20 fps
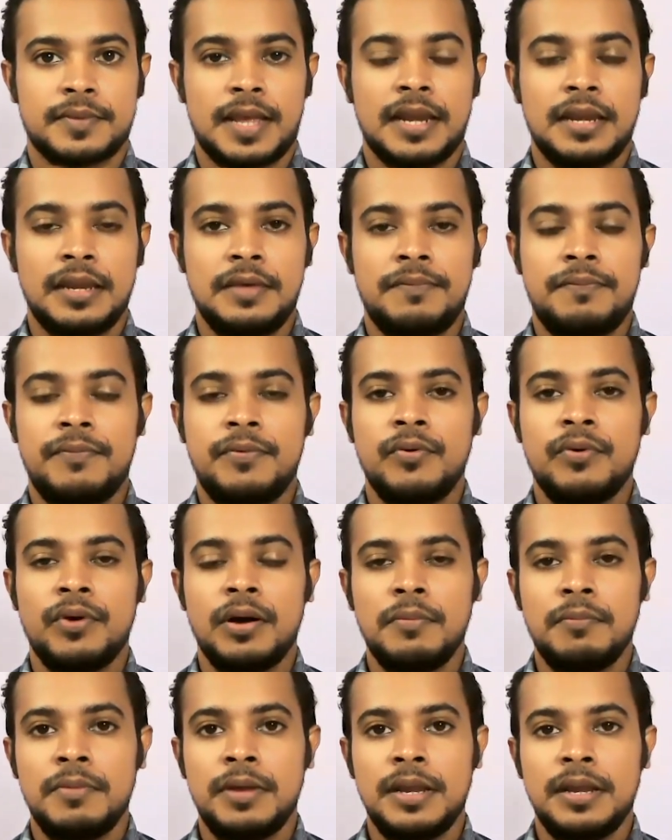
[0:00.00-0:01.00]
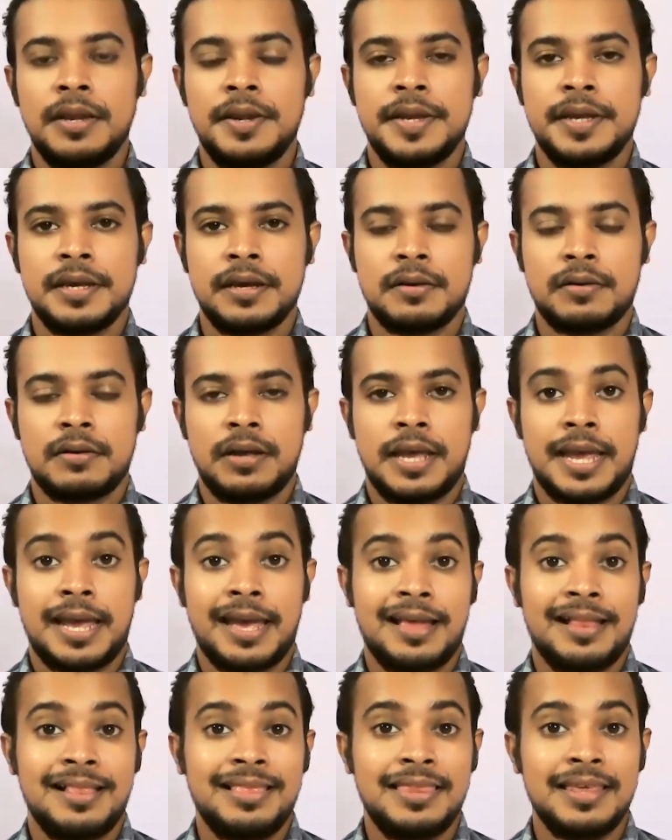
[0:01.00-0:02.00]
And if you are building a
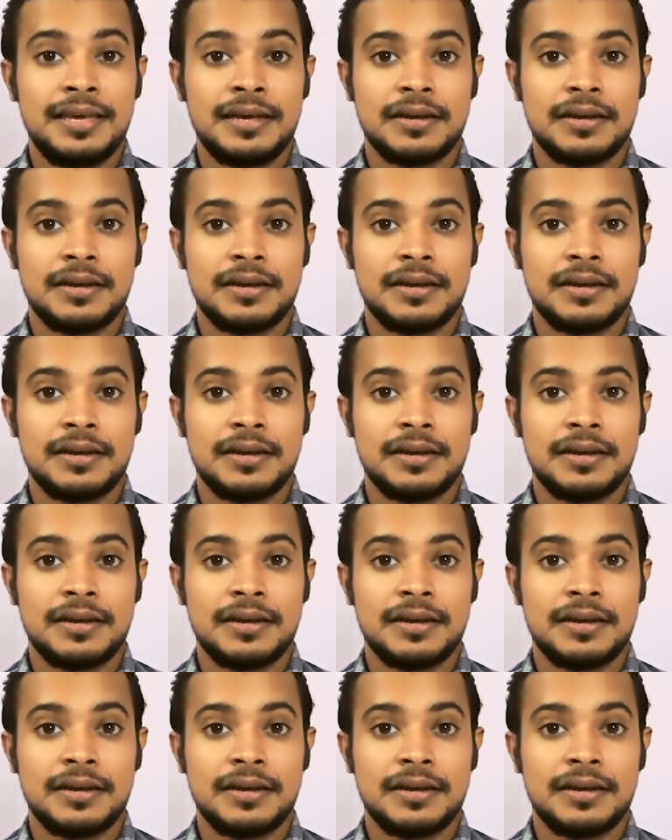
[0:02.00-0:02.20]
healthy